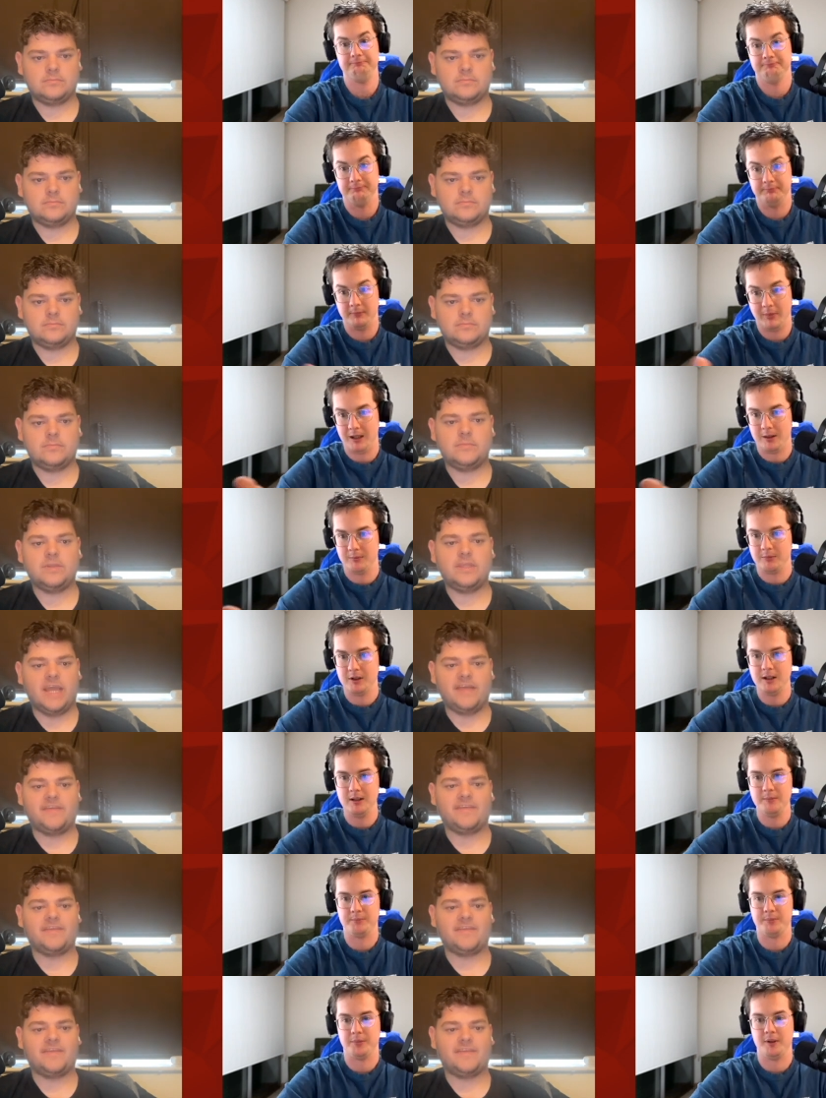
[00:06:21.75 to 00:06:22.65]
Speaker 1: Maybe.
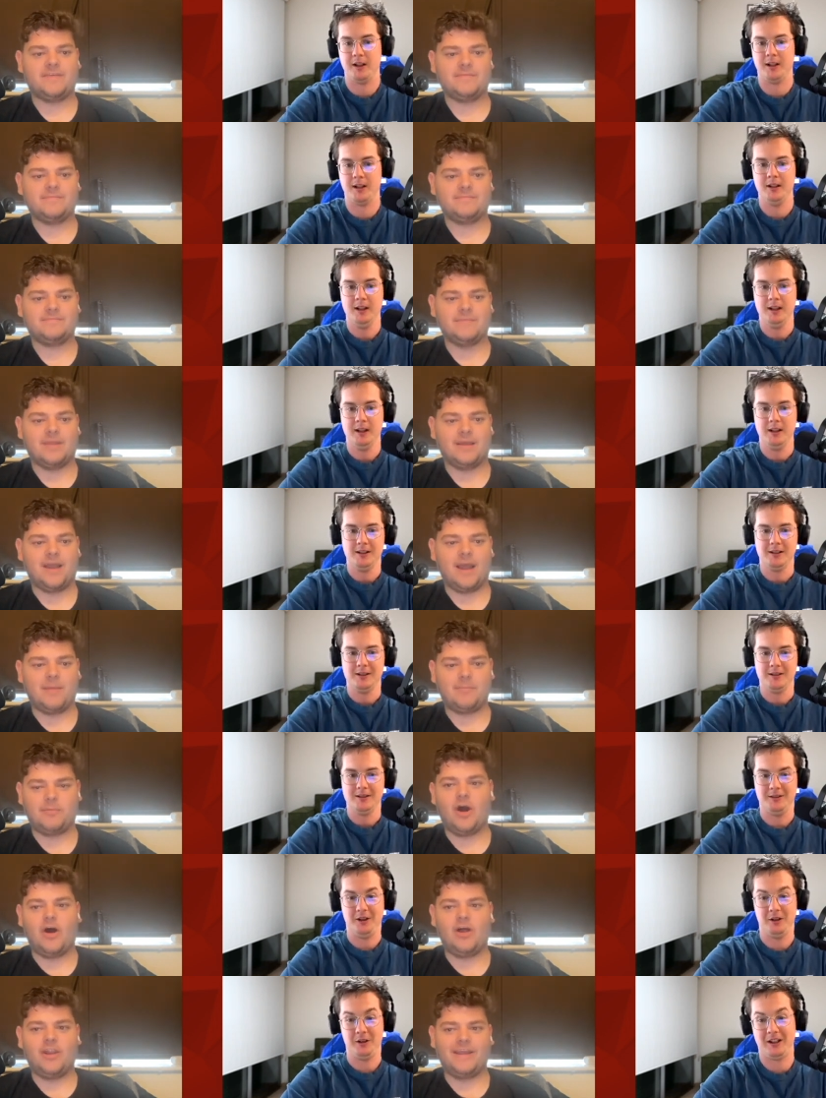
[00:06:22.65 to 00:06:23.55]
Yes. But
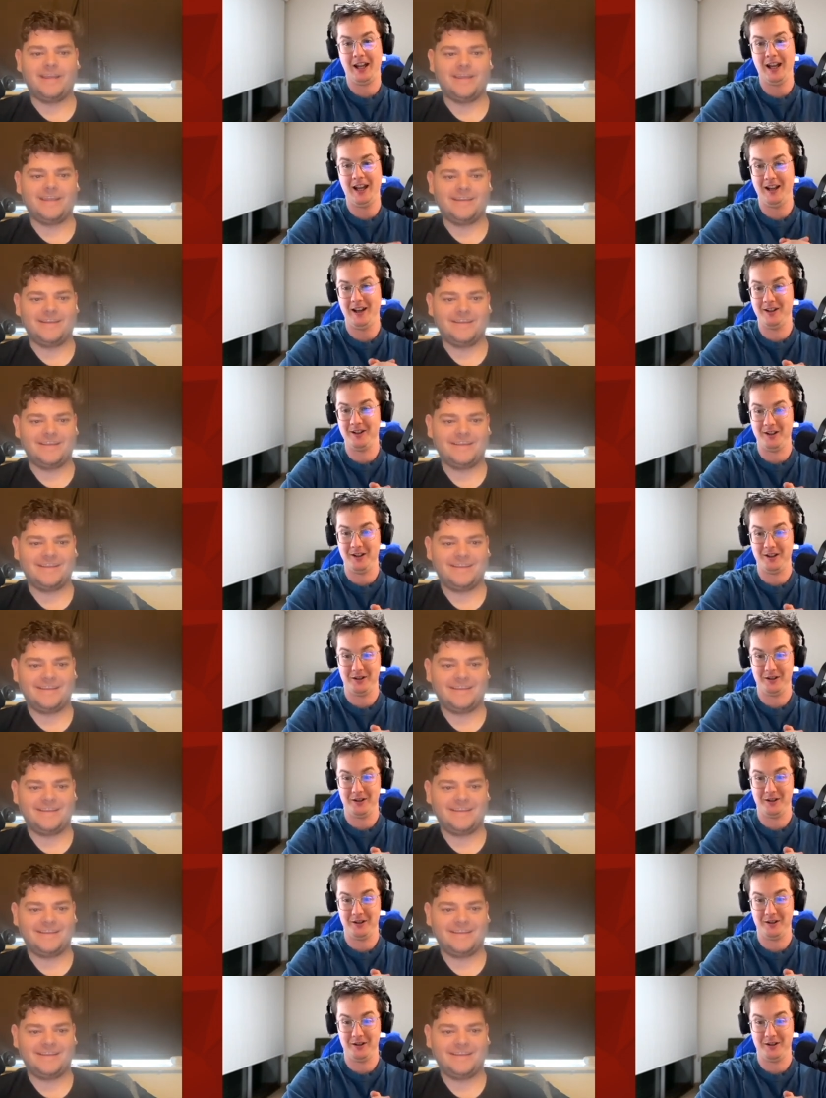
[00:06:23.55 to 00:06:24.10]
I'm calling okay. it.